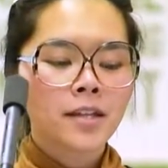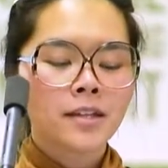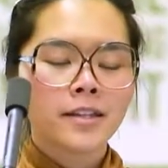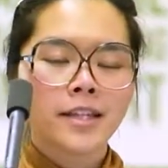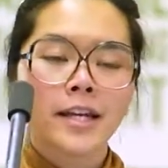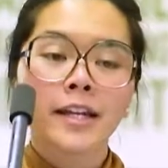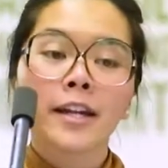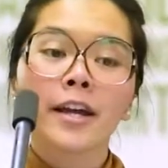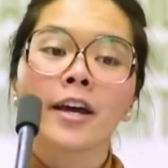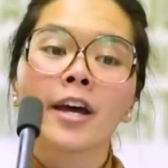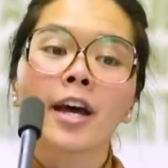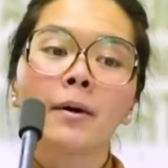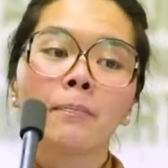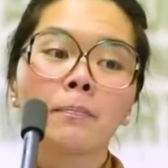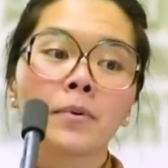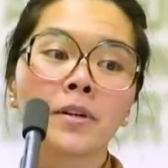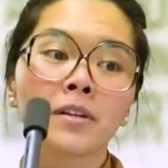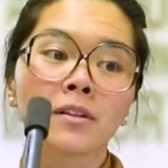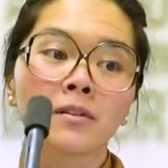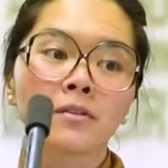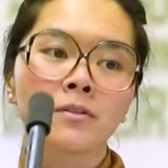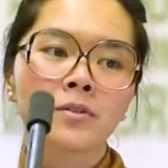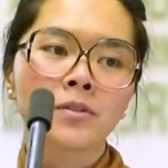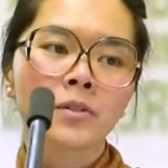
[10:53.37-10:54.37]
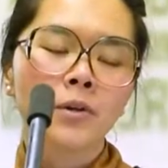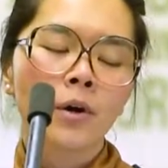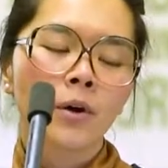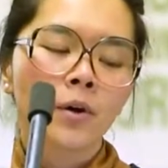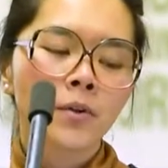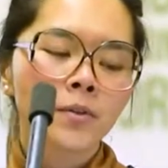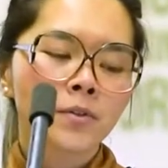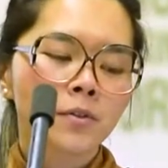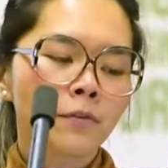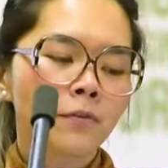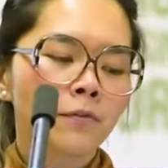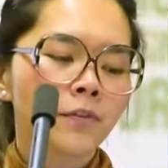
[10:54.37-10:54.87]
that happen to
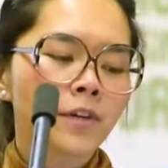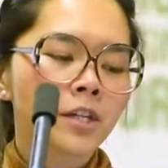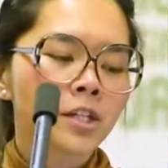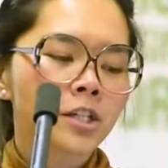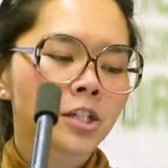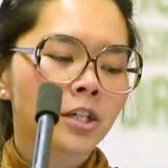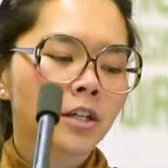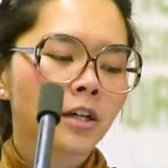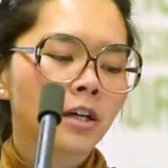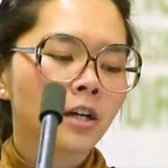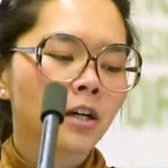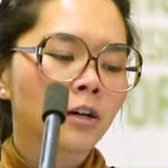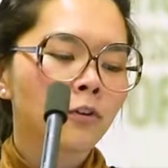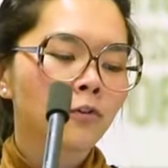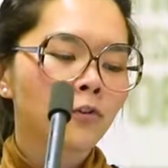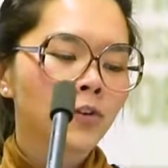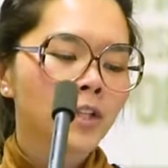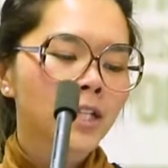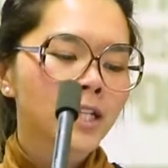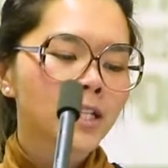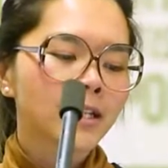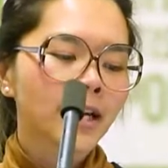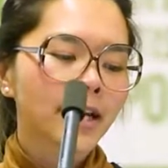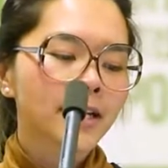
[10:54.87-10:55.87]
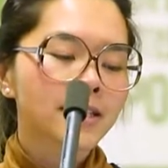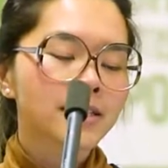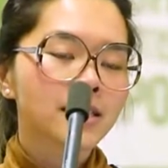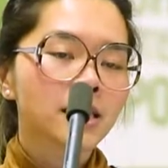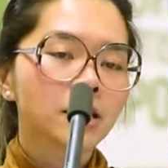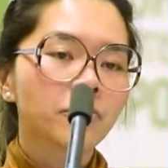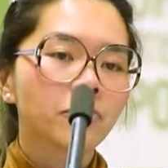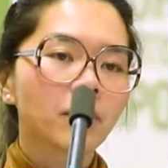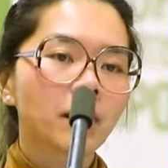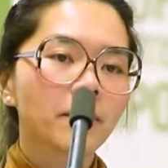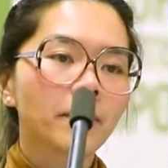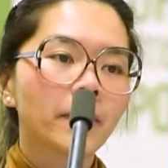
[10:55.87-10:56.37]
also feature a really
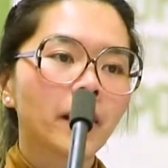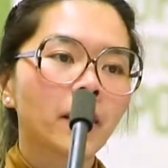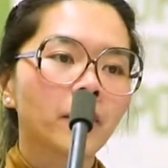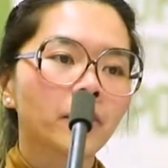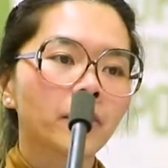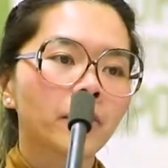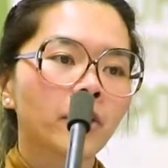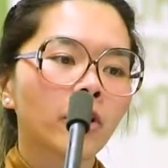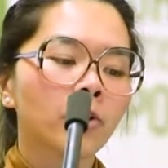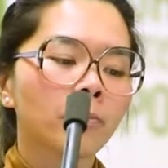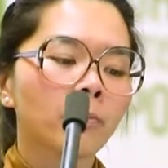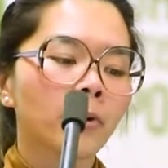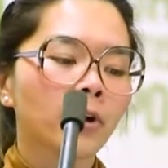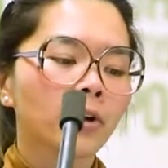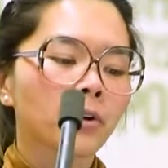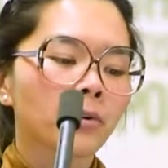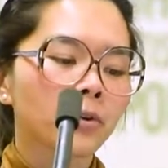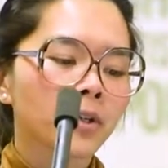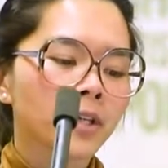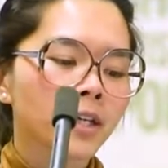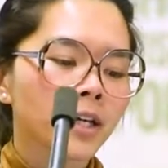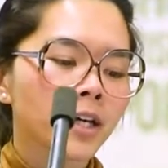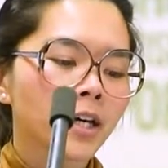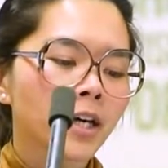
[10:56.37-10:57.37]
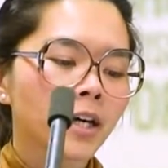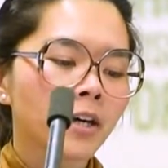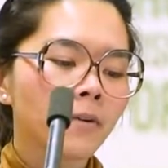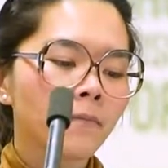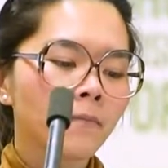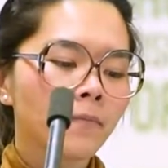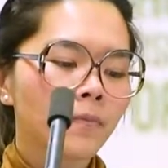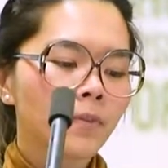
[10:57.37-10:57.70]
nicely wrapped alcohol bottle here,